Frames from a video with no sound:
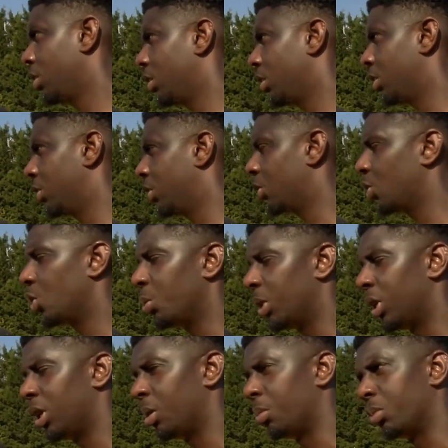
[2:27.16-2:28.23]
it's just too
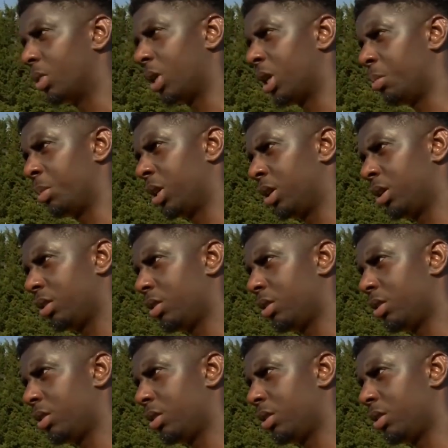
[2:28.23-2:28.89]
many of them at the minute,